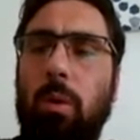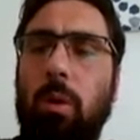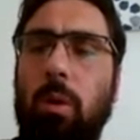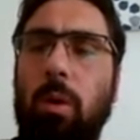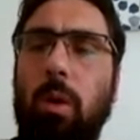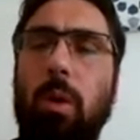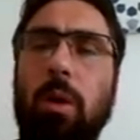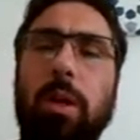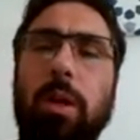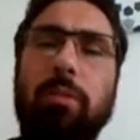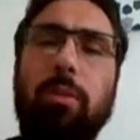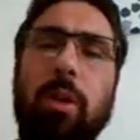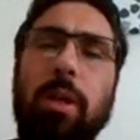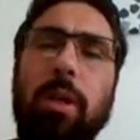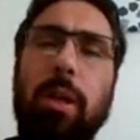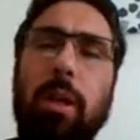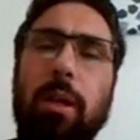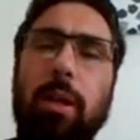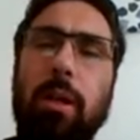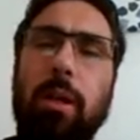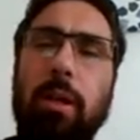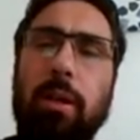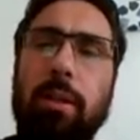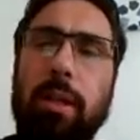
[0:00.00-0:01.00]
Okay, everyone.
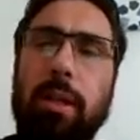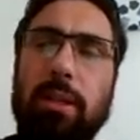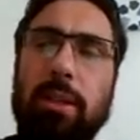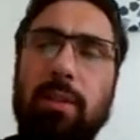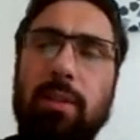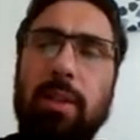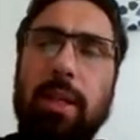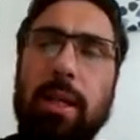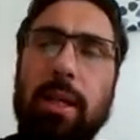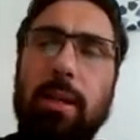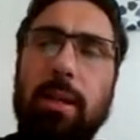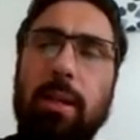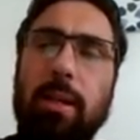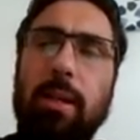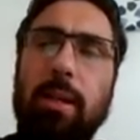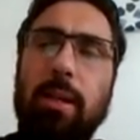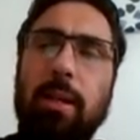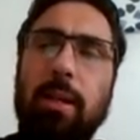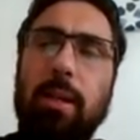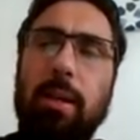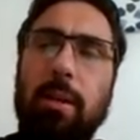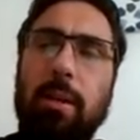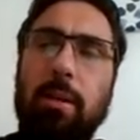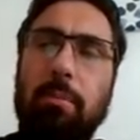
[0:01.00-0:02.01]
Thanks for
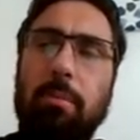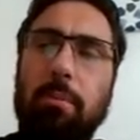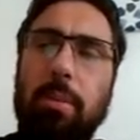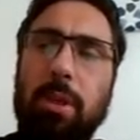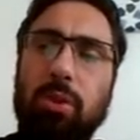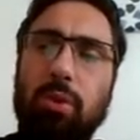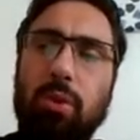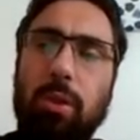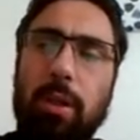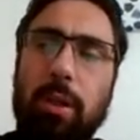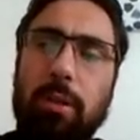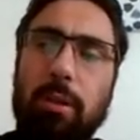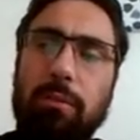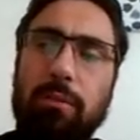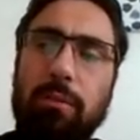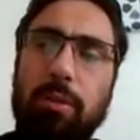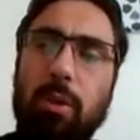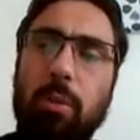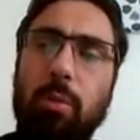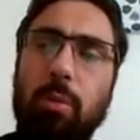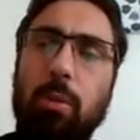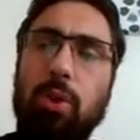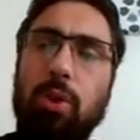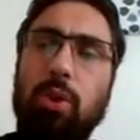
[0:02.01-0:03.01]
that. Make sure if
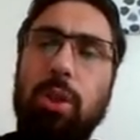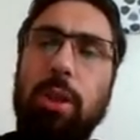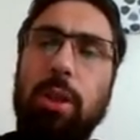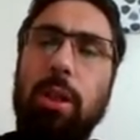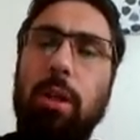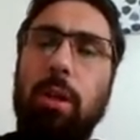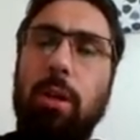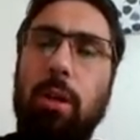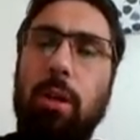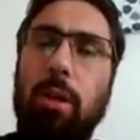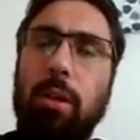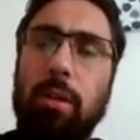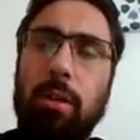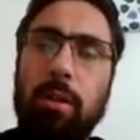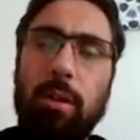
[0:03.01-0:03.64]
you're watching on